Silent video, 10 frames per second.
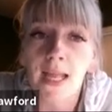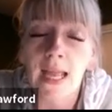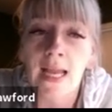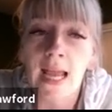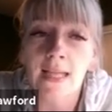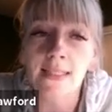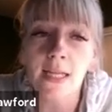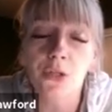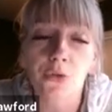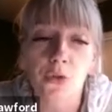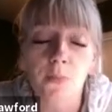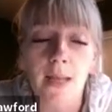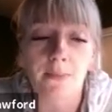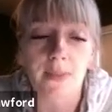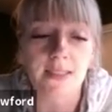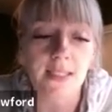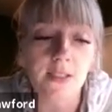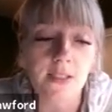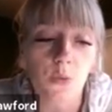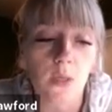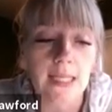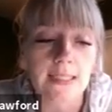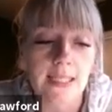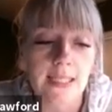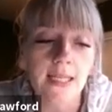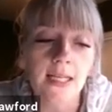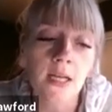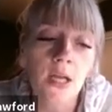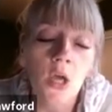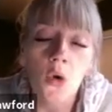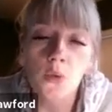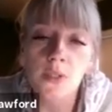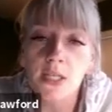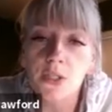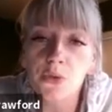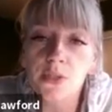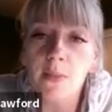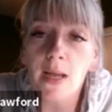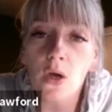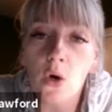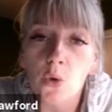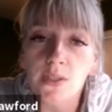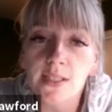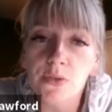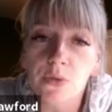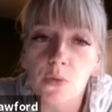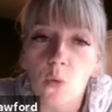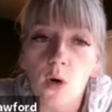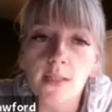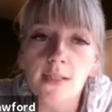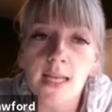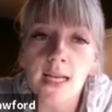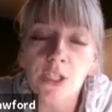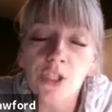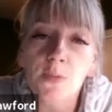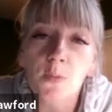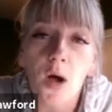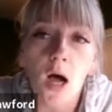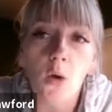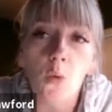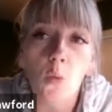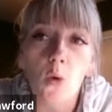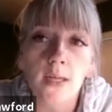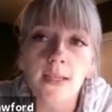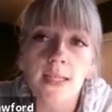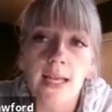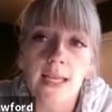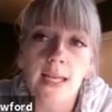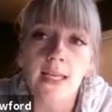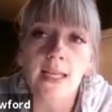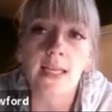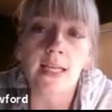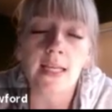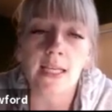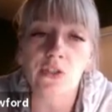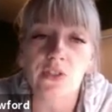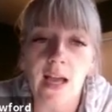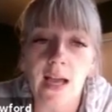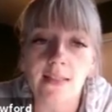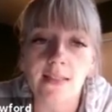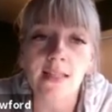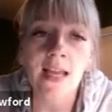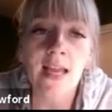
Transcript: And as I grew my business, what I did was I used my hostess rewards and I just bought one legging in each size.